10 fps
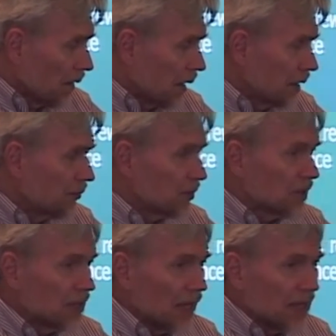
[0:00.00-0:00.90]
And even
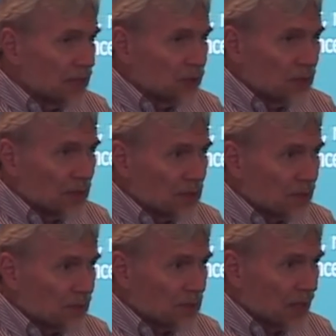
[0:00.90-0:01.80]
today,
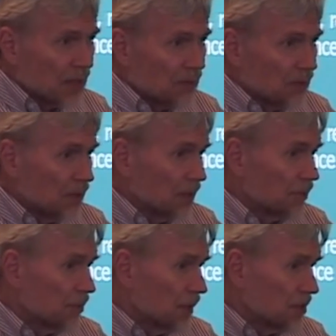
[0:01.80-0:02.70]
Judaism is not really a
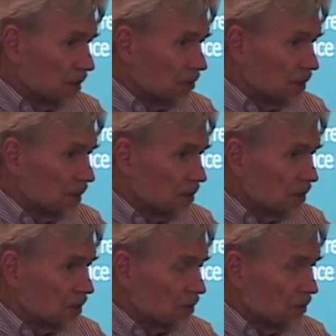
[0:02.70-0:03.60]
preaching
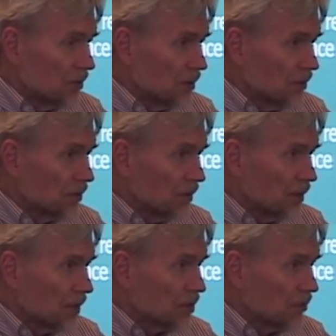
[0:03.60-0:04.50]
religion, so you don't,
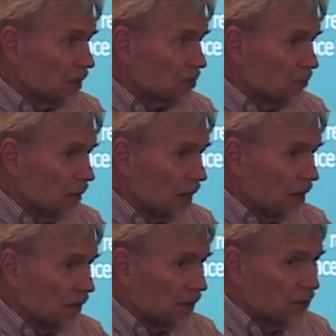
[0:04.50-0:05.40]
it's, it's
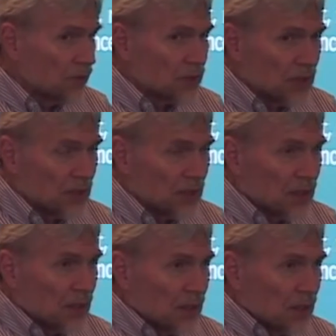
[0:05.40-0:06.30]
rare that you see
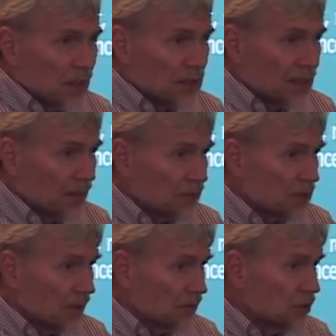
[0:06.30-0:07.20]

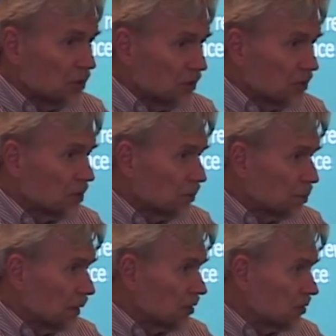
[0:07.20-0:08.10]
attempts of Jews to
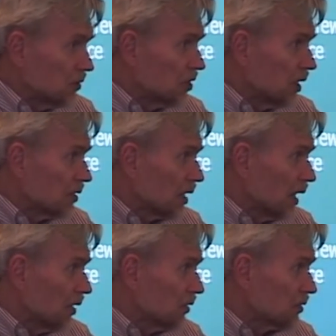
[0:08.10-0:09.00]
preach to
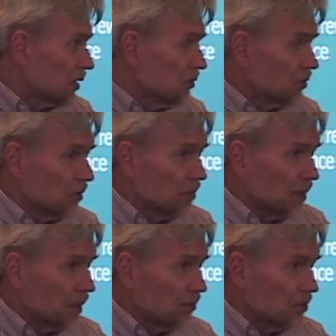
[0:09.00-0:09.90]
Gentiles that you should
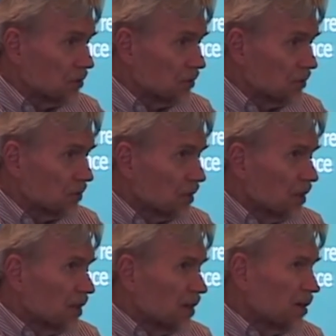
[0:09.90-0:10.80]
become Jews
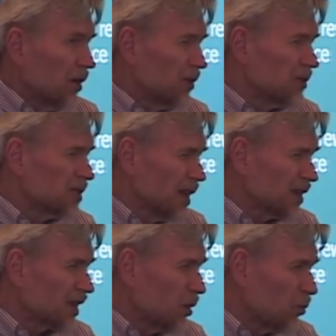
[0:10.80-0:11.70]
although it's
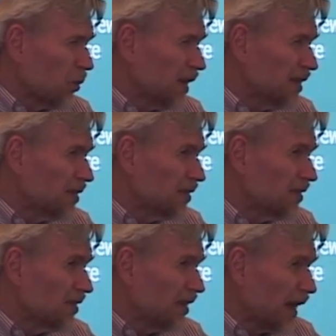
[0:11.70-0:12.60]
not quite
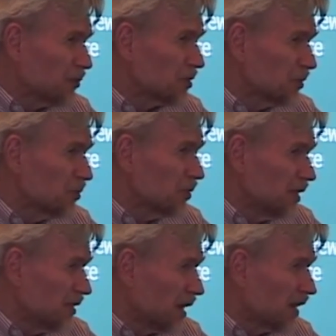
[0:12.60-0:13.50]

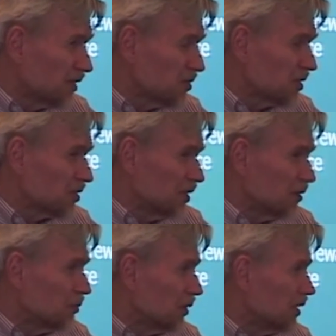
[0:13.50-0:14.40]
absolutely non
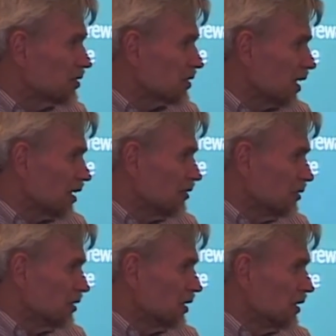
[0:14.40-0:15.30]
existent, but it's not
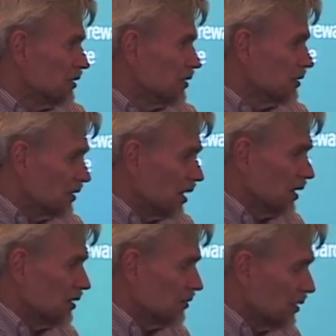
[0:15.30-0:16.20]
really
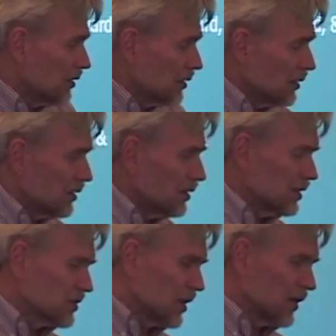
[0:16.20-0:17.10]
done. Uh, and
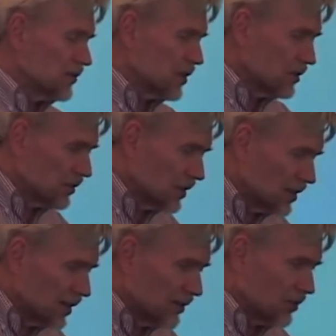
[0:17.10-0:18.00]
that's not
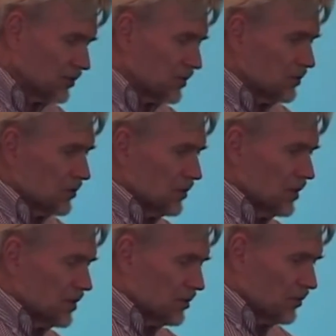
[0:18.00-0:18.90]
generally the ethos of
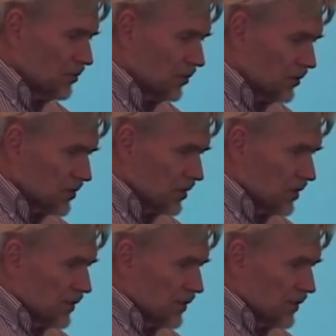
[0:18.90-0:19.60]
Judaism, of course.